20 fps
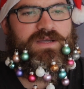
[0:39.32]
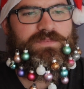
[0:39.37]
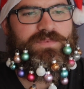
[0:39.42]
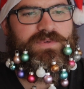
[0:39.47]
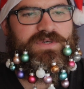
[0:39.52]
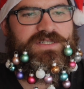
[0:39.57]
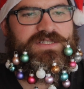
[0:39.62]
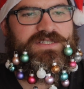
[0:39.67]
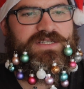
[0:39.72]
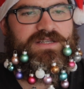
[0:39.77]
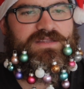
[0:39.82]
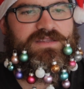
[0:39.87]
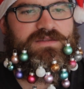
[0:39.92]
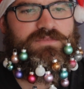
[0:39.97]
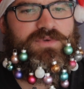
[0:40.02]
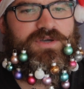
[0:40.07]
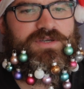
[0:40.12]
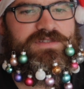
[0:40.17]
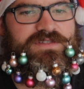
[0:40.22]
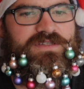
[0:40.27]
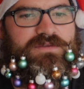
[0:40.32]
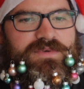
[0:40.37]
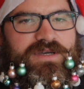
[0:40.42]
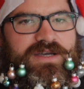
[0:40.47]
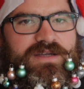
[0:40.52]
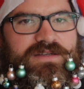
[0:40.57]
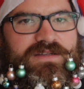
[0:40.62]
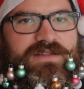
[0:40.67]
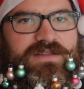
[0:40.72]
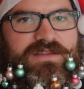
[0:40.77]
I appreciate the most
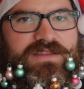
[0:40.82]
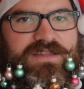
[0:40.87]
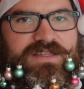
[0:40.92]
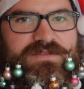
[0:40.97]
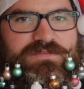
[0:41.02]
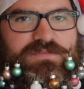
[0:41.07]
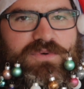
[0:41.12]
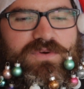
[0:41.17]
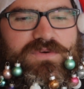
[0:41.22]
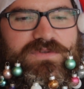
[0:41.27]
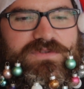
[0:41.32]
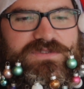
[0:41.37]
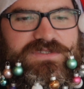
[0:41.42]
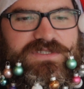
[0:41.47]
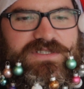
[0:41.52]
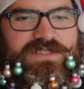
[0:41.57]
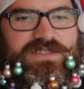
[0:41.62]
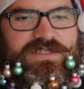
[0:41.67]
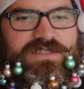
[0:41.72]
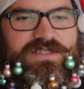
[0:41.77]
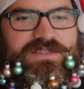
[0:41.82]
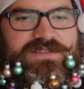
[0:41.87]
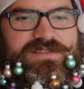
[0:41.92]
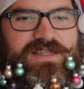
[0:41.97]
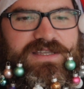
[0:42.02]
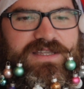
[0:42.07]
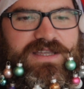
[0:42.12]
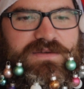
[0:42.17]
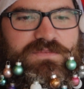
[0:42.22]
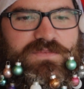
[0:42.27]
about these balls is
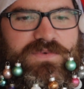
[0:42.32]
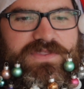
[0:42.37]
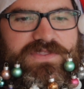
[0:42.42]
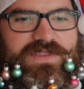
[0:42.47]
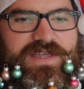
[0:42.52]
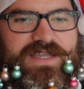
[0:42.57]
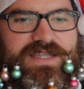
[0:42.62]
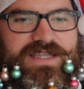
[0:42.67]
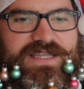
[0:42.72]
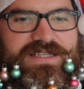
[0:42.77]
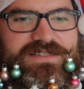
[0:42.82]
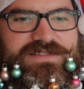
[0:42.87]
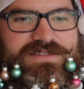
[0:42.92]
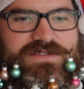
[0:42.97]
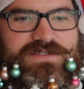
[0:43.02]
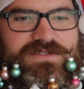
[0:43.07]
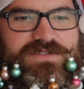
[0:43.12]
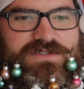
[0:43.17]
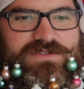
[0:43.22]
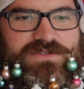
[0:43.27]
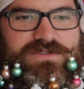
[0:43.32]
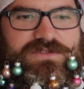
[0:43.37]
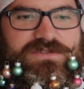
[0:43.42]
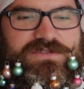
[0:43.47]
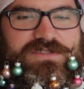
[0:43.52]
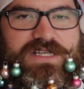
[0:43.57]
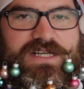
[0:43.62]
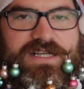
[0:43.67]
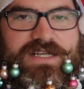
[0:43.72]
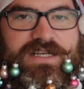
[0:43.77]
they come with an easy to
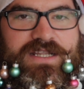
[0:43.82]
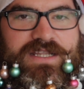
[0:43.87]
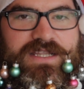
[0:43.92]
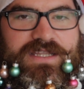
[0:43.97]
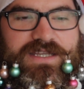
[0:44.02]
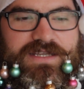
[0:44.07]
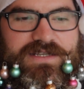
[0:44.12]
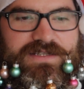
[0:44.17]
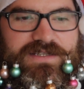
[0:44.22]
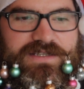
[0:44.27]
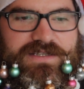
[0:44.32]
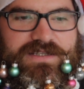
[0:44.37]
use cleaning kit.